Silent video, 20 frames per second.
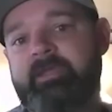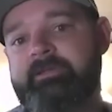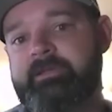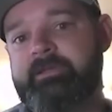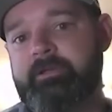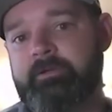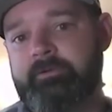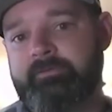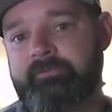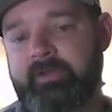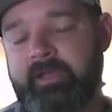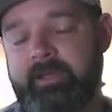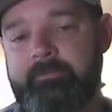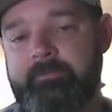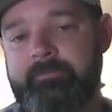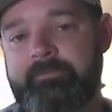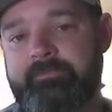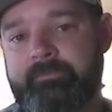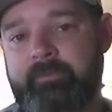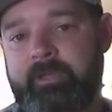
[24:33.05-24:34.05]
years, I
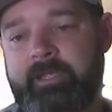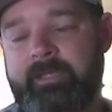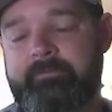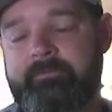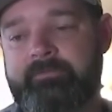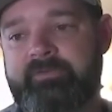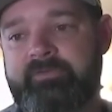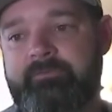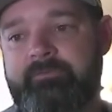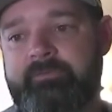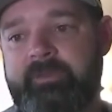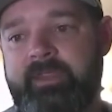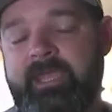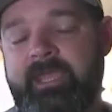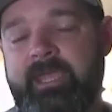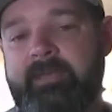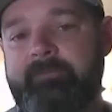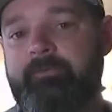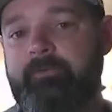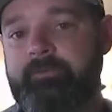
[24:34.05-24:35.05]
was
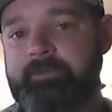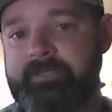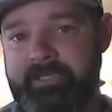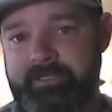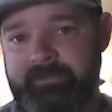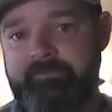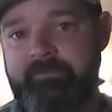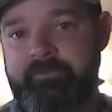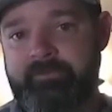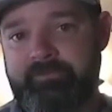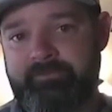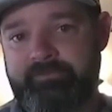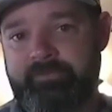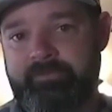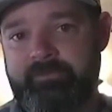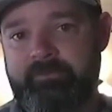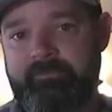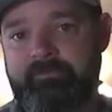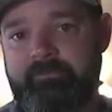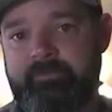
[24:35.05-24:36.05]
heavily into this
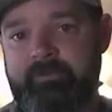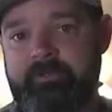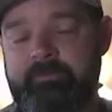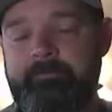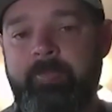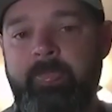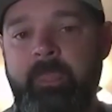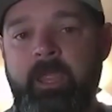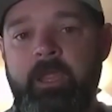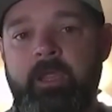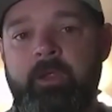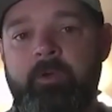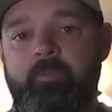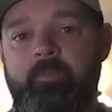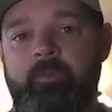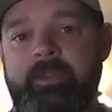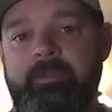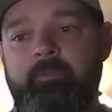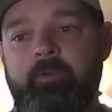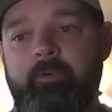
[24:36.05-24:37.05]
industry.
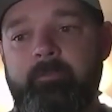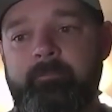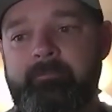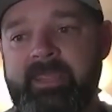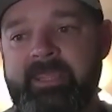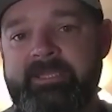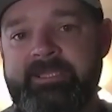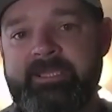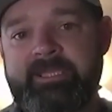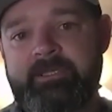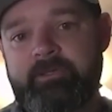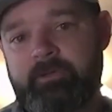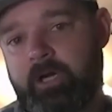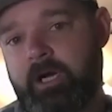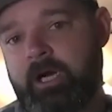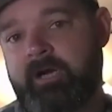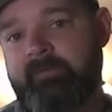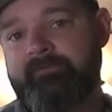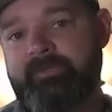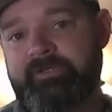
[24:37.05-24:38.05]
We were making
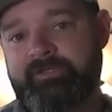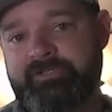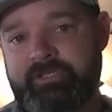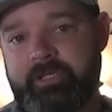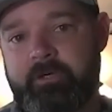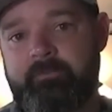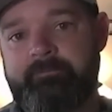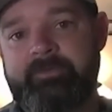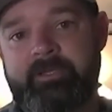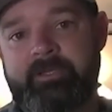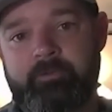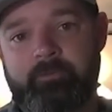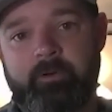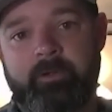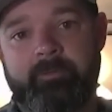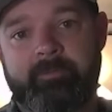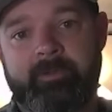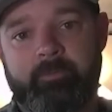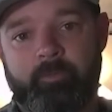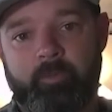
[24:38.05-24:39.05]
off the shelf
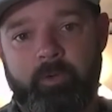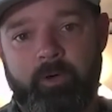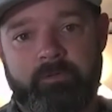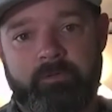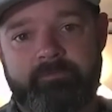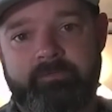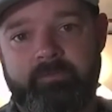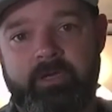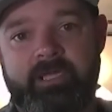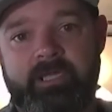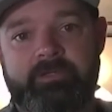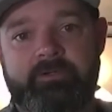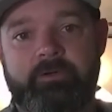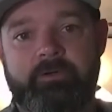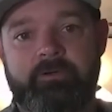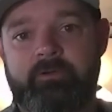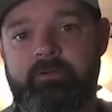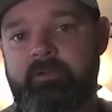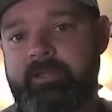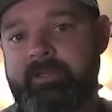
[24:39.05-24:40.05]
equipment work. So I'd
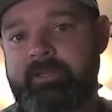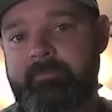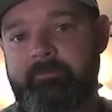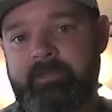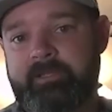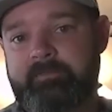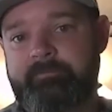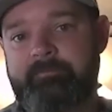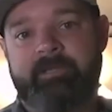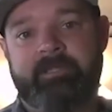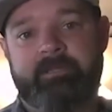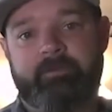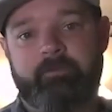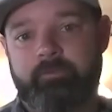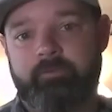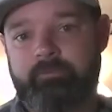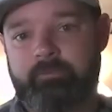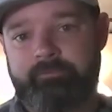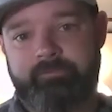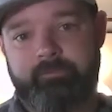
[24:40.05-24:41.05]
go to like my
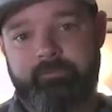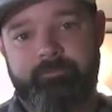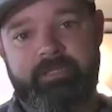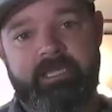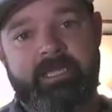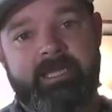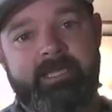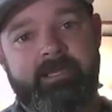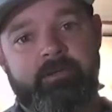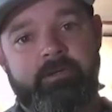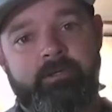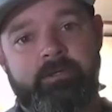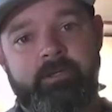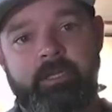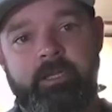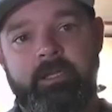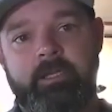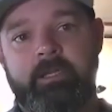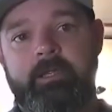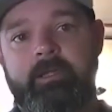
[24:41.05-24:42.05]
local supplier.
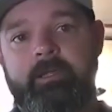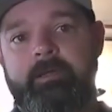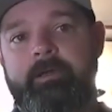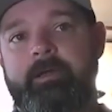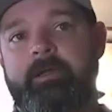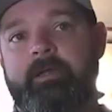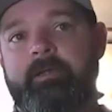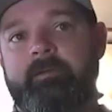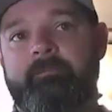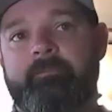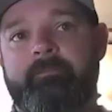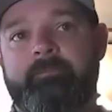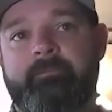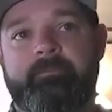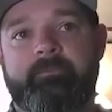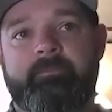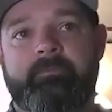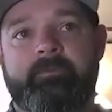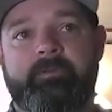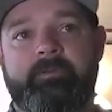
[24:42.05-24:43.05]

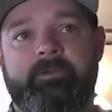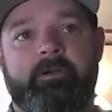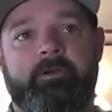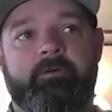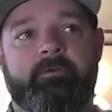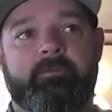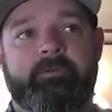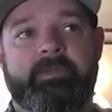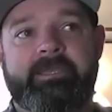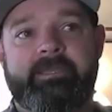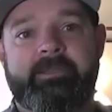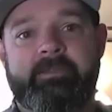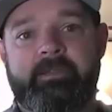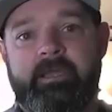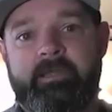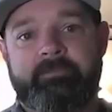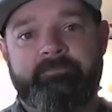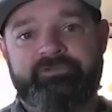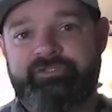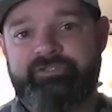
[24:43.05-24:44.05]

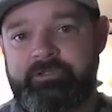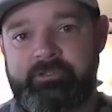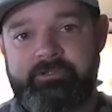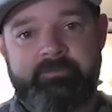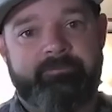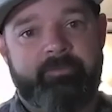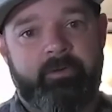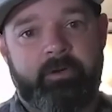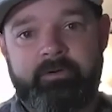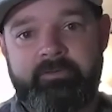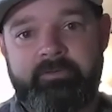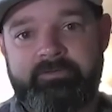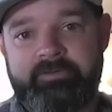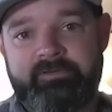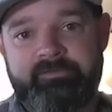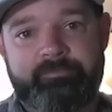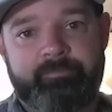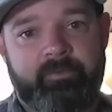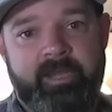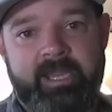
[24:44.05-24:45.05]
I'm sure you've heard of
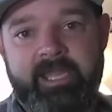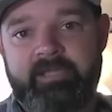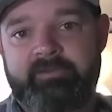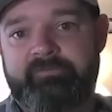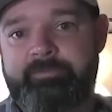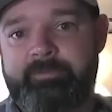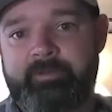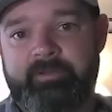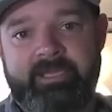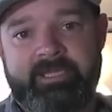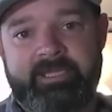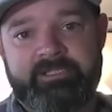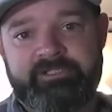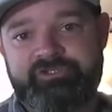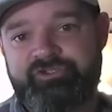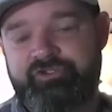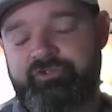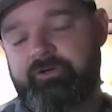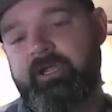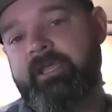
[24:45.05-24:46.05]
these brands, but like
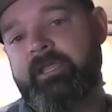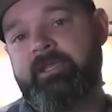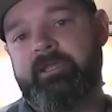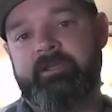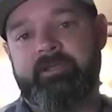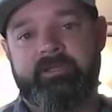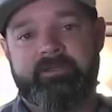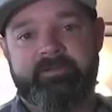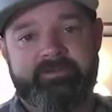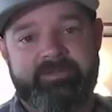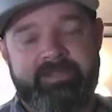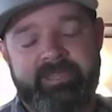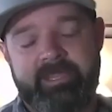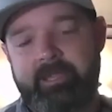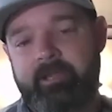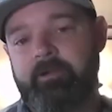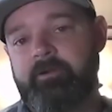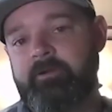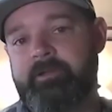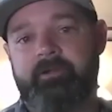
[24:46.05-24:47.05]
Train and
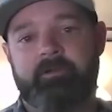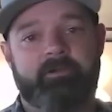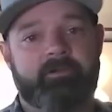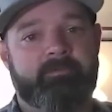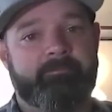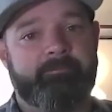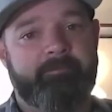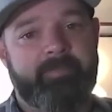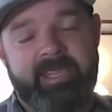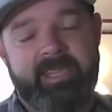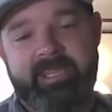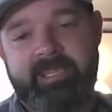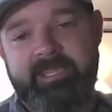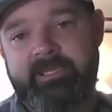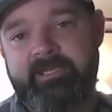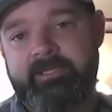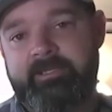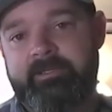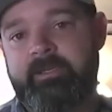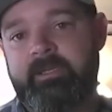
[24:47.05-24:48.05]
Carrier and
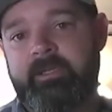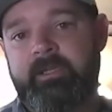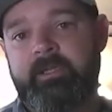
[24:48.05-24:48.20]
Payne,